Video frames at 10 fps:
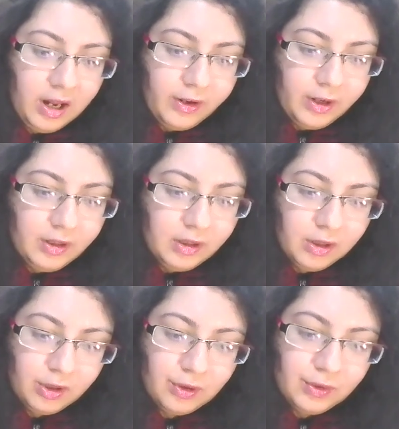
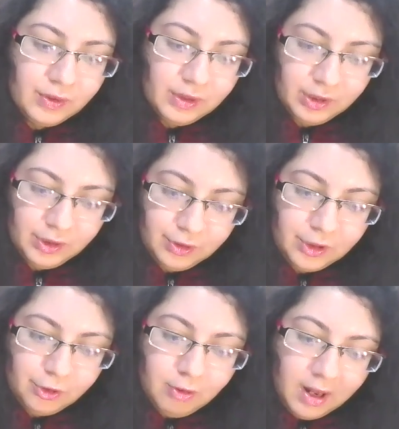you
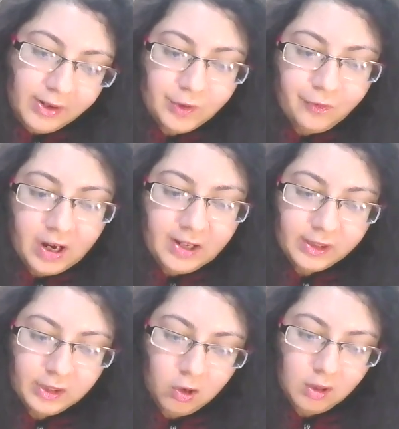need to identify
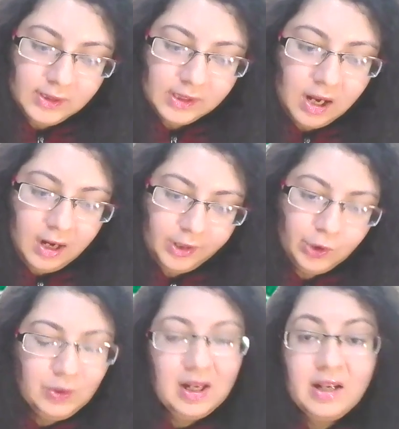the clause. I
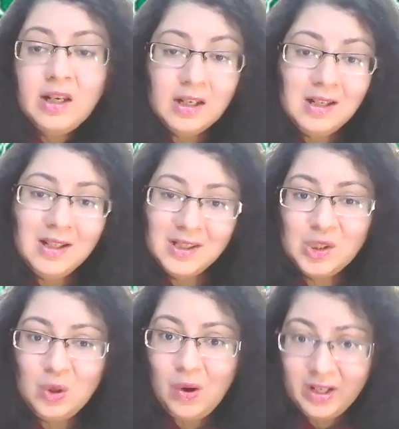know that he
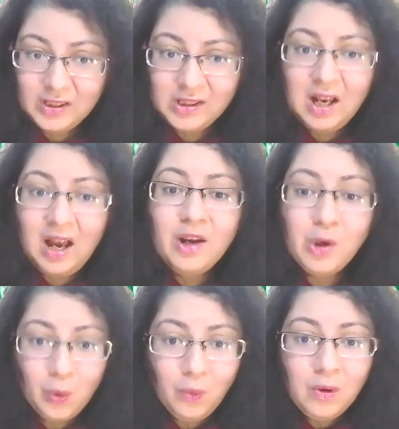is honest. I
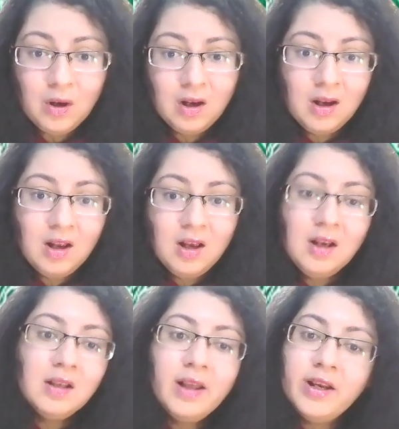know
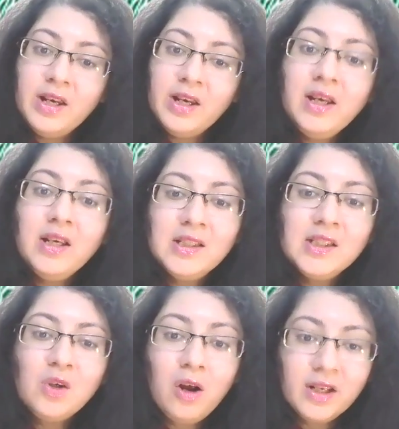that he
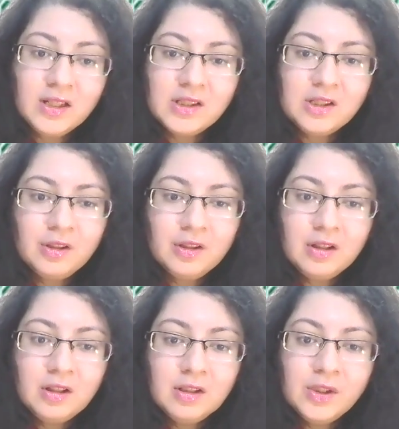is honest.
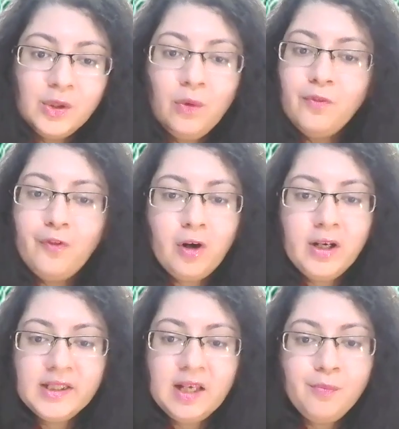So, for
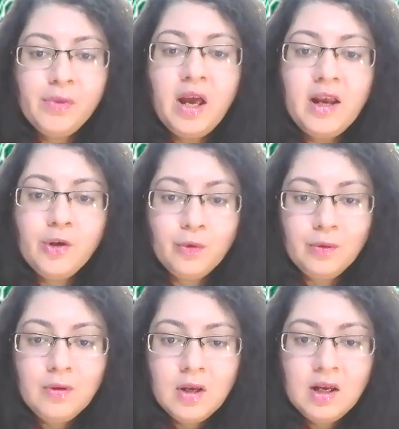example, I
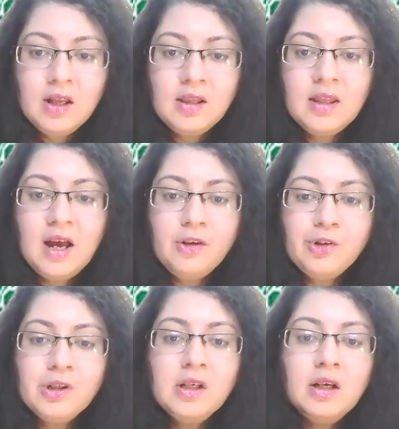know
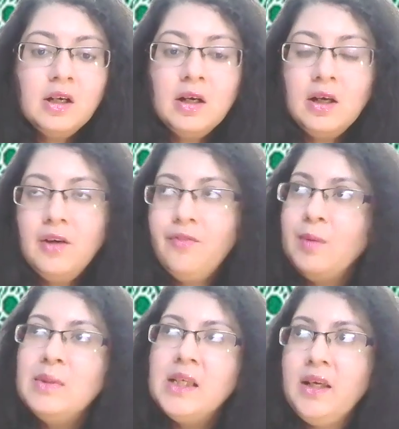that if
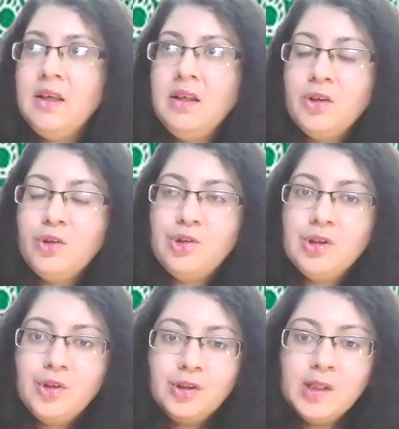I'm saying it
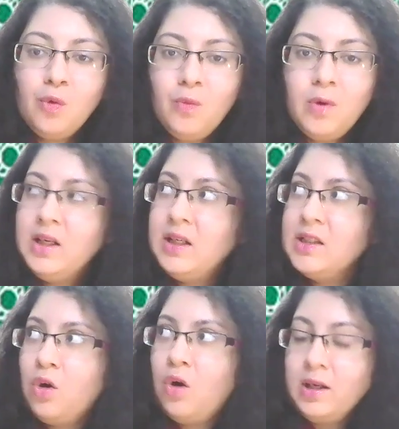to someone, he
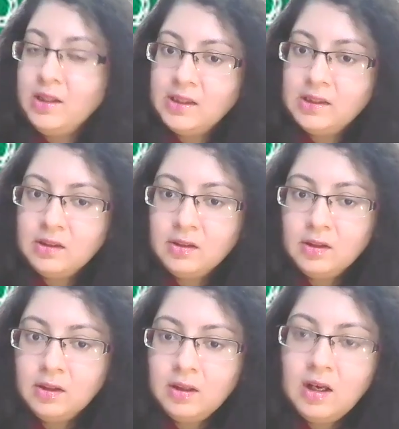is honest.
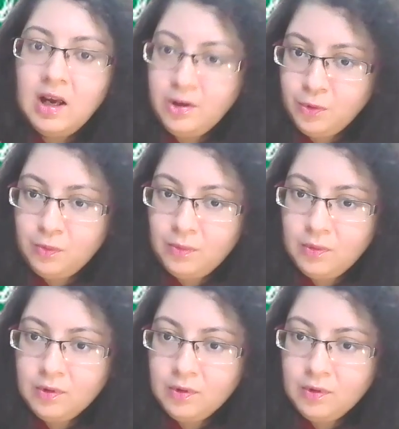I know.